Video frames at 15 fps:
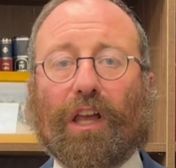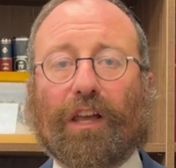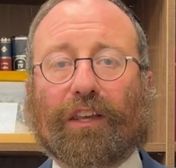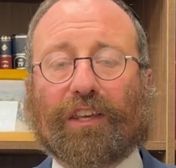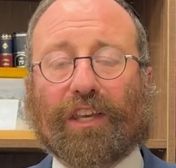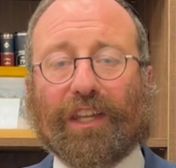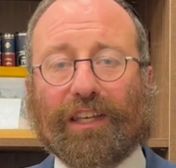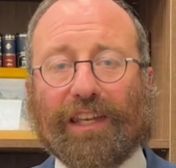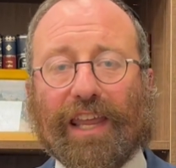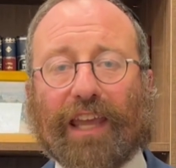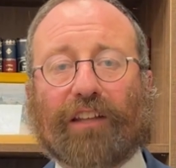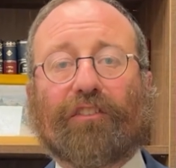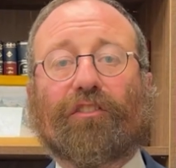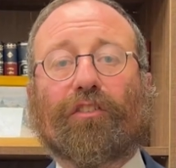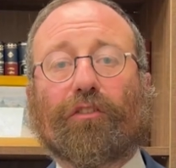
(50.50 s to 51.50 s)

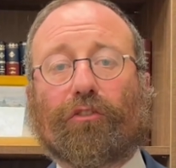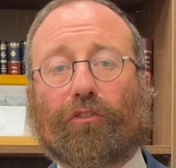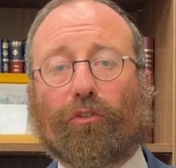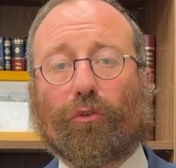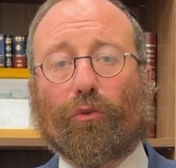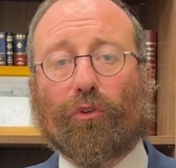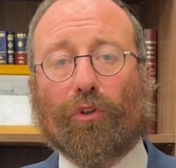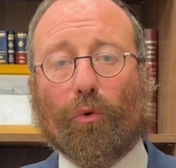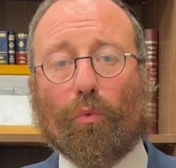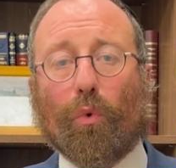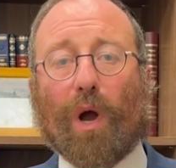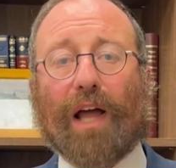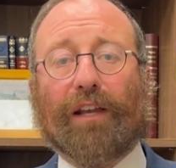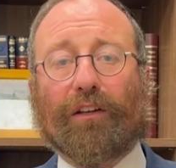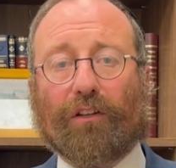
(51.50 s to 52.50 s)
connect to the
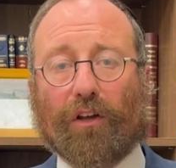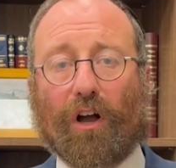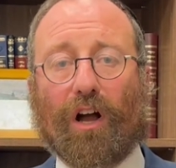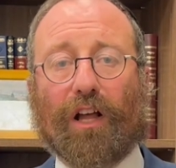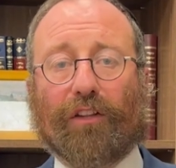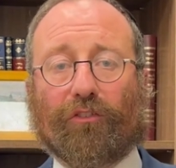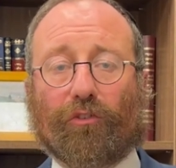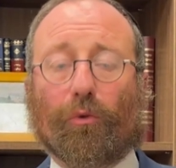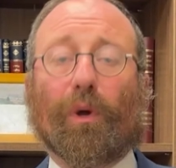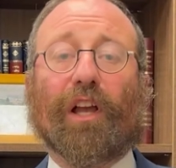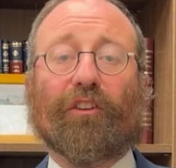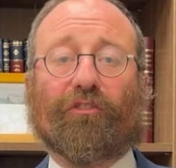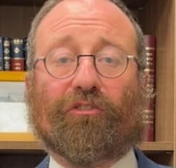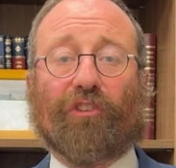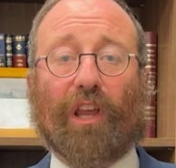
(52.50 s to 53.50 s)
one God, to
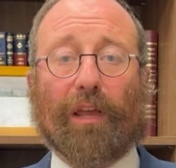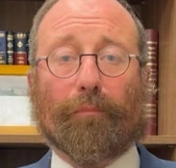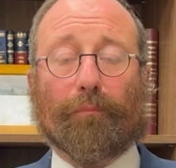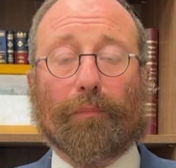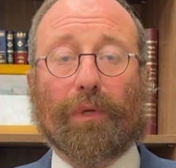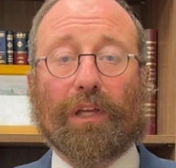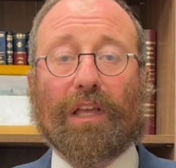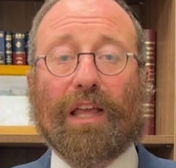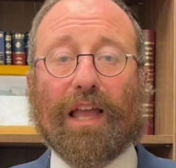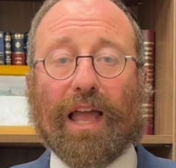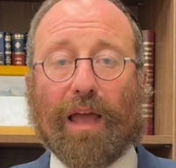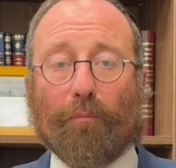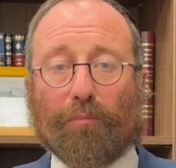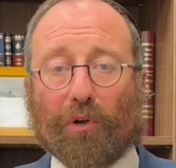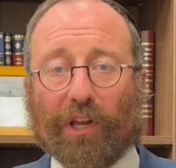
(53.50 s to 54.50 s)
Hashem,
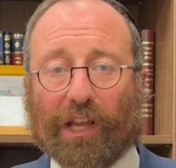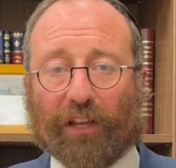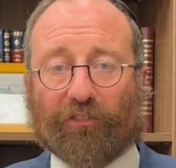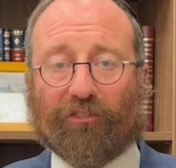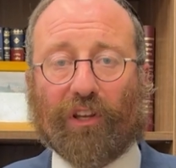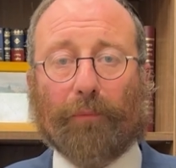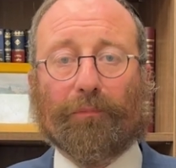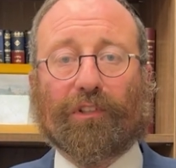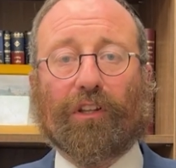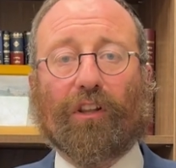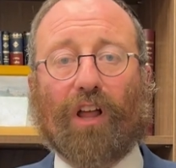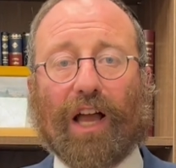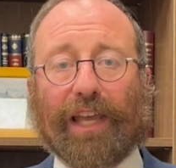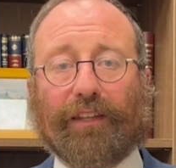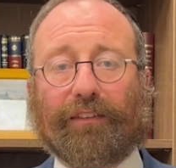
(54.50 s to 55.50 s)
and bring Hashem's
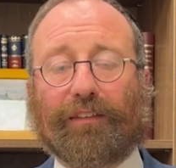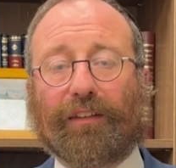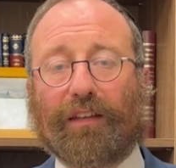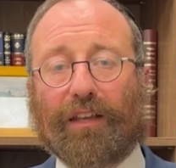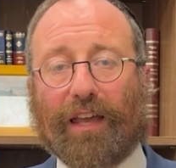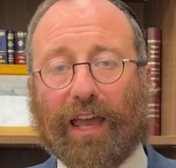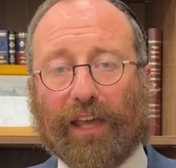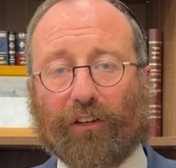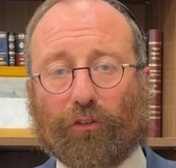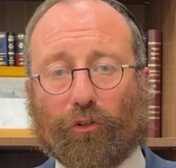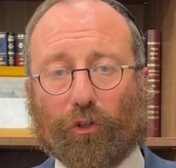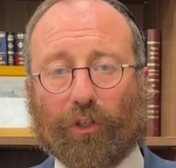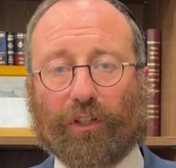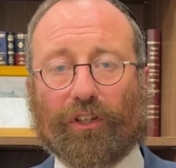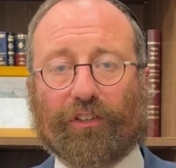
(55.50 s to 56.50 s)
light and
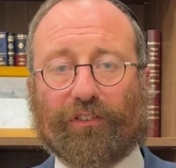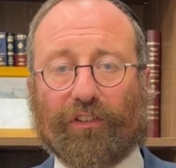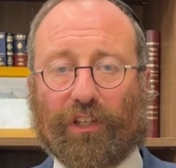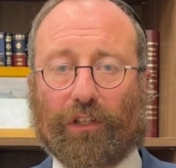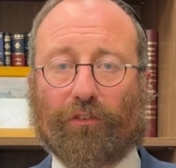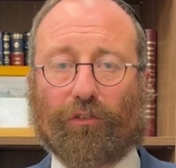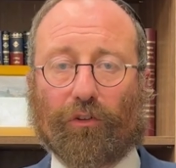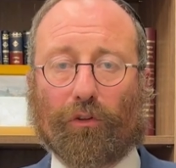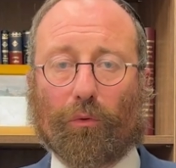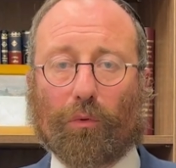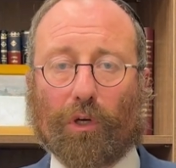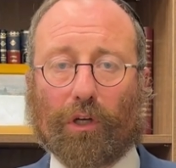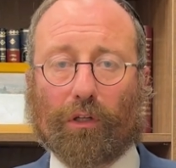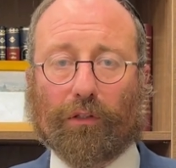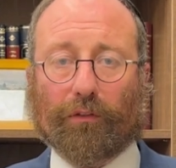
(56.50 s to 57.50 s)
goodness into the
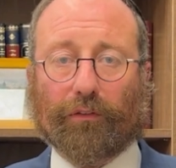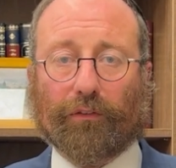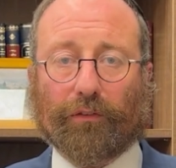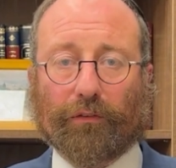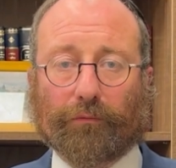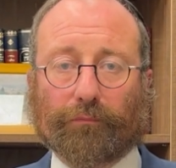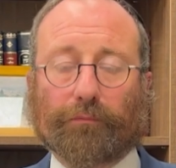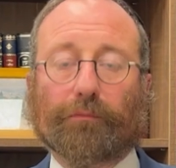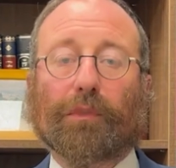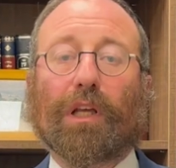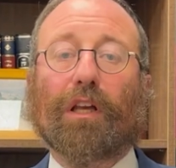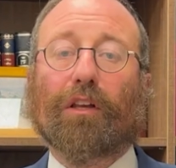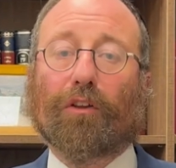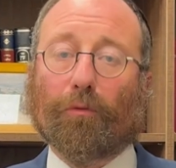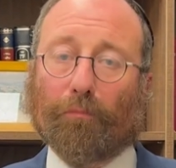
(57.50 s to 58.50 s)
world.
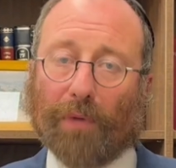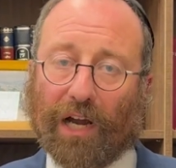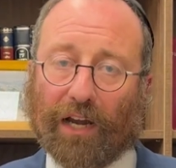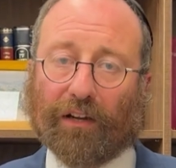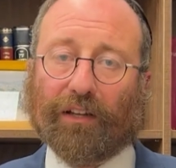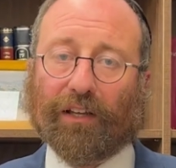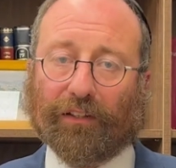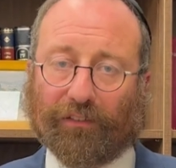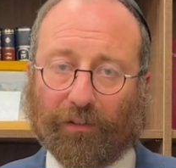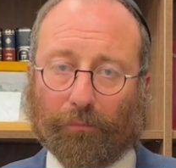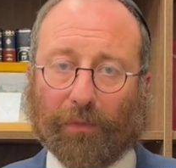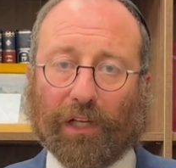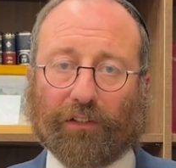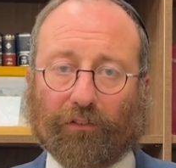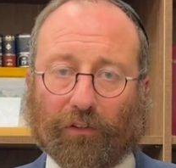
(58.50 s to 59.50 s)
Gemar
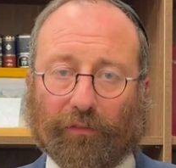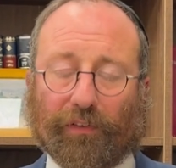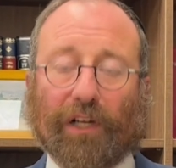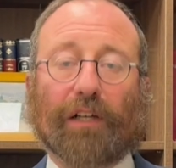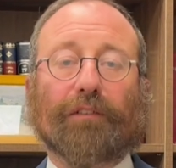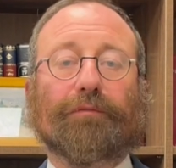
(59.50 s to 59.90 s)
Chatima Tova.